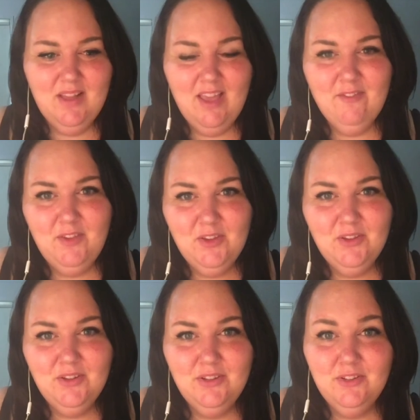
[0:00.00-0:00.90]
if
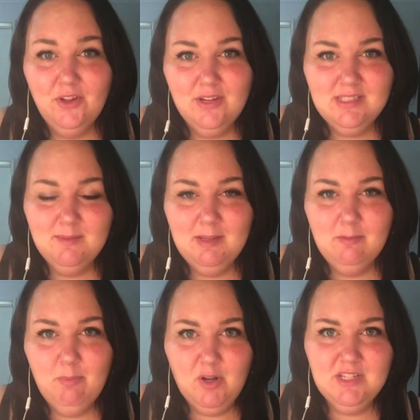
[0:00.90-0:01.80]
you notice something
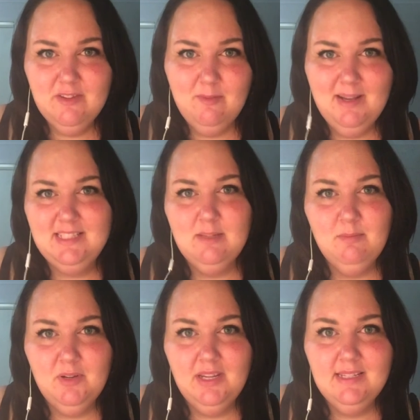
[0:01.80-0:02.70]
positive about
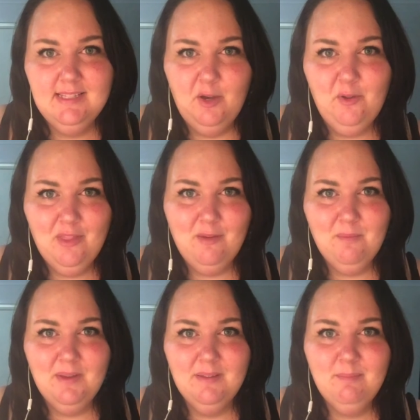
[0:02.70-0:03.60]
somebody, tell
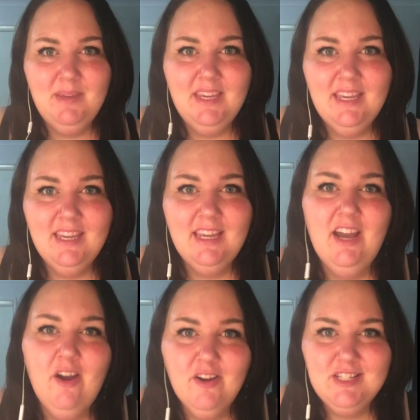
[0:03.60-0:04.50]
them. Be
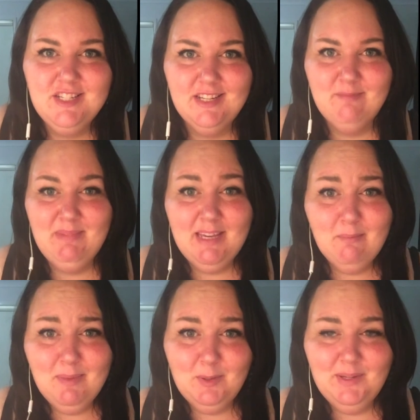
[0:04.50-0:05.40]
encouraging, be
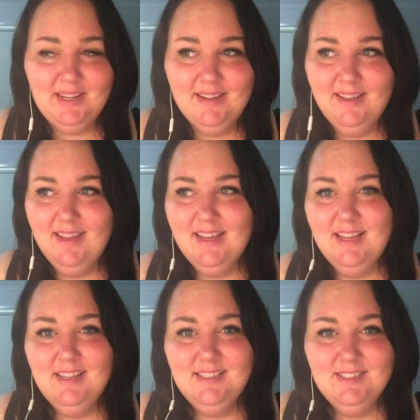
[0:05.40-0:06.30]
upbuilding.
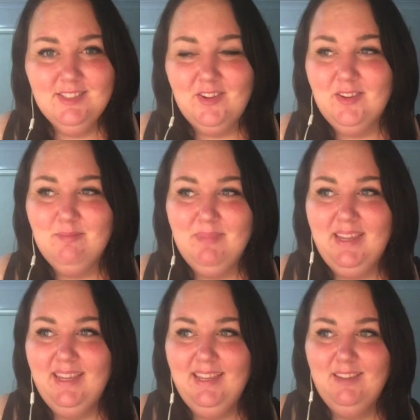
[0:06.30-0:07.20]
Don't
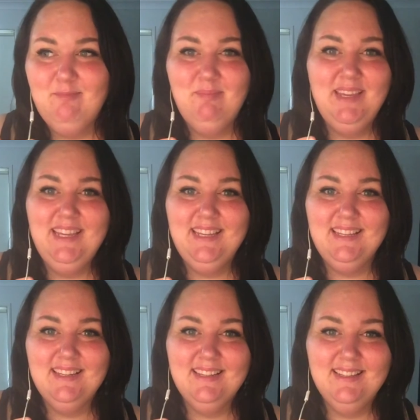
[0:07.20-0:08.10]
be mean,